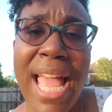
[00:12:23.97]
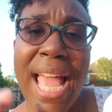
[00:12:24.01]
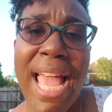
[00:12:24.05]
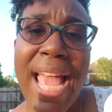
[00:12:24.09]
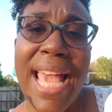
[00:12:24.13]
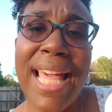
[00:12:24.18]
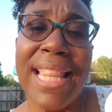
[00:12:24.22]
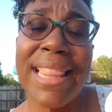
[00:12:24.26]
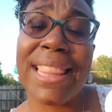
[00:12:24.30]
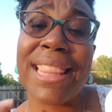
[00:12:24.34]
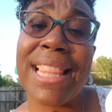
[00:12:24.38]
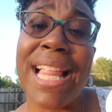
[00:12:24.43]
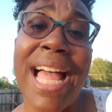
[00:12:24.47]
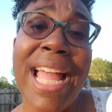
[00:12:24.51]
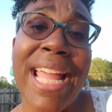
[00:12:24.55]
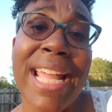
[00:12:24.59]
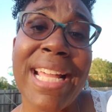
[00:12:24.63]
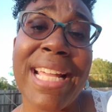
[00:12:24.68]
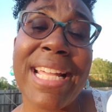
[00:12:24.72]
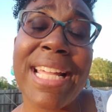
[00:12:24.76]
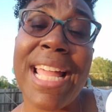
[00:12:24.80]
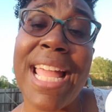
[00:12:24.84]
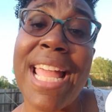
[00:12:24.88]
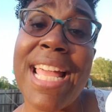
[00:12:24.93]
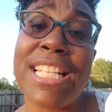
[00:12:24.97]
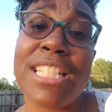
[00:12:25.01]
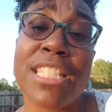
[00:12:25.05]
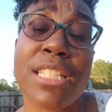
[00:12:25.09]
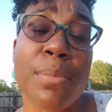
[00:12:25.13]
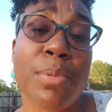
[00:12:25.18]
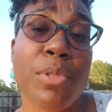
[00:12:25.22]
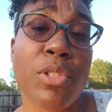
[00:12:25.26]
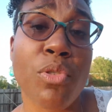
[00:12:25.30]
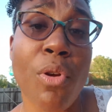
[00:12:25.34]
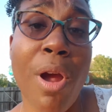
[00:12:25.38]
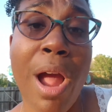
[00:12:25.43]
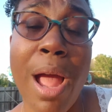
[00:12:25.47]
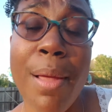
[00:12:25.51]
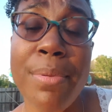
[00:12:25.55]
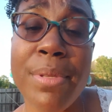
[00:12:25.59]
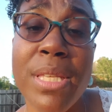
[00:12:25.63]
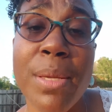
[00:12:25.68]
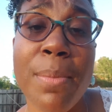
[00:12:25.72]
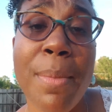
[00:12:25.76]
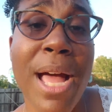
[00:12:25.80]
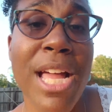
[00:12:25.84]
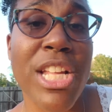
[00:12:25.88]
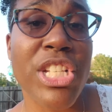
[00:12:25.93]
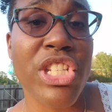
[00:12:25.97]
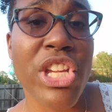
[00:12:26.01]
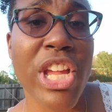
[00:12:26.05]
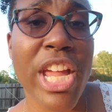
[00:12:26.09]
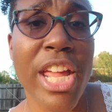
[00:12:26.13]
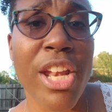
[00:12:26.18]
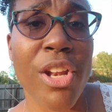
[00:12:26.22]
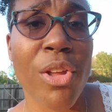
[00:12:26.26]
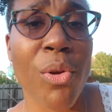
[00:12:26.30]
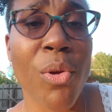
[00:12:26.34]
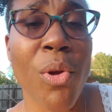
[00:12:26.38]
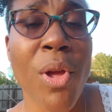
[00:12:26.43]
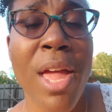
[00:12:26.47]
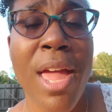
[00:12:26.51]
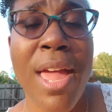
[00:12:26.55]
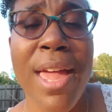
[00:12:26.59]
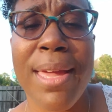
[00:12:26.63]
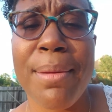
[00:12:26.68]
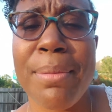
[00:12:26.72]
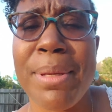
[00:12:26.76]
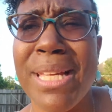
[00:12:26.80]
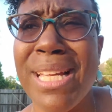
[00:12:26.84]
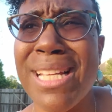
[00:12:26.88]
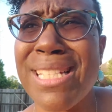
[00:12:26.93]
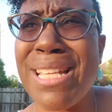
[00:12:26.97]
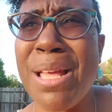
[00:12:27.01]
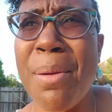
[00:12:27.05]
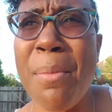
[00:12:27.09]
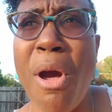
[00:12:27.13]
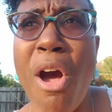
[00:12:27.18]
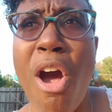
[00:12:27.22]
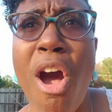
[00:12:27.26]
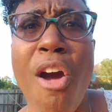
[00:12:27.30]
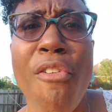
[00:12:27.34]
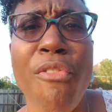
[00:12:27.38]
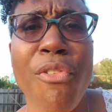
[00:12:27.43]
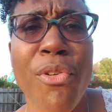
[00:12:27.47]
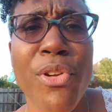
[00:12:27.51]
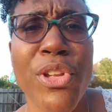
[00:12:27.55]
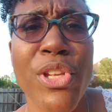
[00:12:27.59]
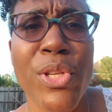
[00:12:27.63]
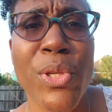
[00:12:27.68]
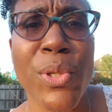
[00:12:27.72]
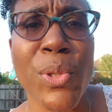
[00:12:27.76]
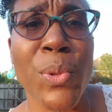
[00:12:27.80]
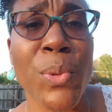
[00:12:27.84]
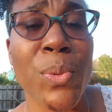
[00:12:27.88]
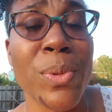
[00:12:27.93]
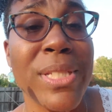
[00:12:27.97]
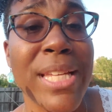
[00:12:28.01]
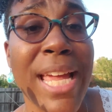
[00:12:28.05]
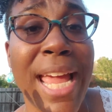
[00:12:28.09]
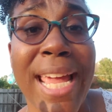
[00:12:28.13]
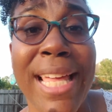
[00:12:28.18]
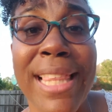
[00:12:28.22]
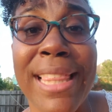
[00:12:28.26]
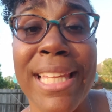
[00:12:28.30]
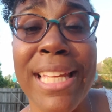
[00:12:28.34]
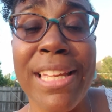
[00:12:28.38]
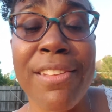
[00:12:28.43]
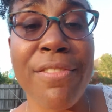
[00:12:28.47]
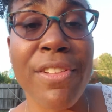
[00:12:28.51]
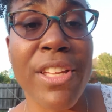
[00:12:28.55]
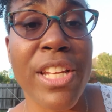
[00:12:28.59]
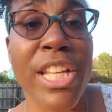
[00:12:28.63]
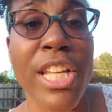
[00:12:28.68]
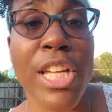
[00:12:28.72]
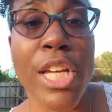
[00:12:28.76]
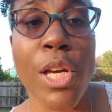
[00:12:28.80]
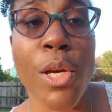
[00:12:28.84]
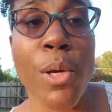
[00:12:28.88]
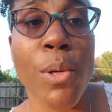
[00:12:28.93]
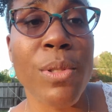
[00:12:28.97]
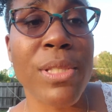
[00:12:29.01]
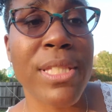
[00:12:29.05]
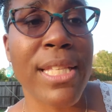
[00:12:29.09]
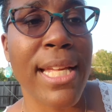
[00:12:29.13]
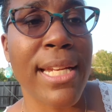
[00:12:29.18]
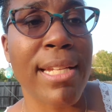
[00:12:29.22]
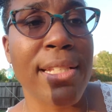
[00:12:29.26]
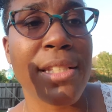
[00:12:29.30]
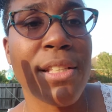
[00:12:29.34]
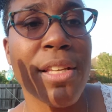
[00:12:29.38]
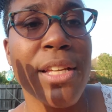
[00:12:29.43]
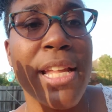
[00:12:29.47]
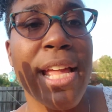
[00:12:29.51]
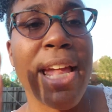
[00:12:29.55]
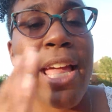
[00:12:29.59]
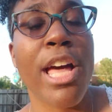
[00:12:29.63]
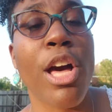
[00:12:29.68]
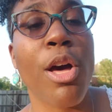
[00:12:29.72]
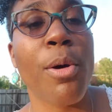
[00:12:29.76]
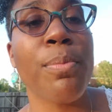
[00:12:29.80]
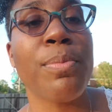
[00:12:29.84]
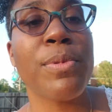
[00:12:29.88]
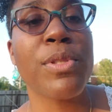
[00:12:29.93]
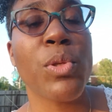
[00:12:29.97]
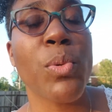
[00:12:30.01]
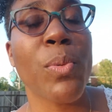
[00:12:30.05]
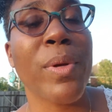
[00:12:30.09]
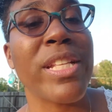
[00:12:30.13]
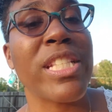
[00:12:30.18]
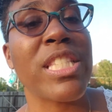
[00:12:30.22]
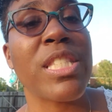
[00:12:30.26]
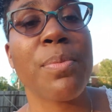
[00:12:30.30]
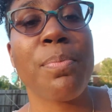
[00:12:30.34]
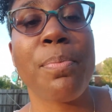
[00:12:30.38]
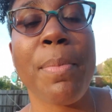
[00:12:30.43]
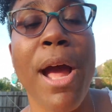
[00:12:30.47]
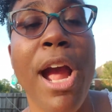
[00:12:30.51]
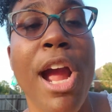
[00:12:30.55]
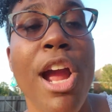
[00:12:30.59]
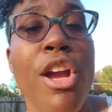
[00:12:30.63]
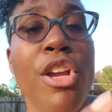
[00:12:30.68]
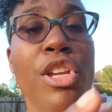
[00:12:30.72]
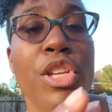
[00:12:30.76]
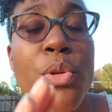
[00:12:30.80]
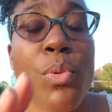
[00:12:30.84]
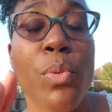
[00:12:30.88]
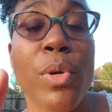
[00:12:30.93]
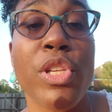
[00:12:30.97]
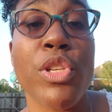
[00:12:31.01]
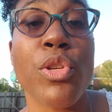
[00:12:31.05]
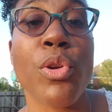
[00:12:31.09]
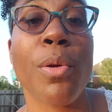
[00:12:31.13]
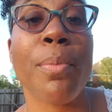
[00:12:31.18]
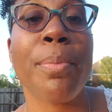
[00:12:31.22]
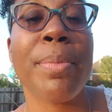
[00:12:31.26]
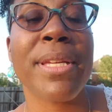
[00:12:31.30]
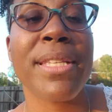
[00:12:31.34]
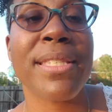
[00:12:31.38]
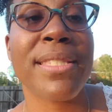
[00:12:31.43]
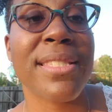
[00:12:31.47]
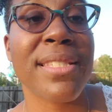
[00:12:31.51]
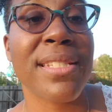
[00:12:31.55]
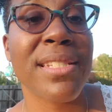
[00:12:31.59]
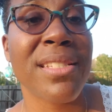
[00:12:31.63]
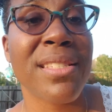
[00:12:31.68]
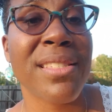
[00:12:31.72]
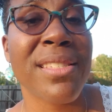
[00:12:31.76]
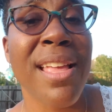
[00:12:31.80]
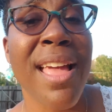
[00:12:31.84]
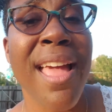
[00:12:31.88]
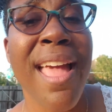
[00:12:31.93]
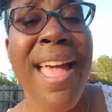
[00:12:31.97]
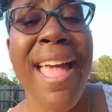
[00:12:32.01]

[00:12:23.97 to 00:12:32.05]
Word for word: and like and subscribe to my channel because I'm offering you daily videos that is going to help to inspire you in your business.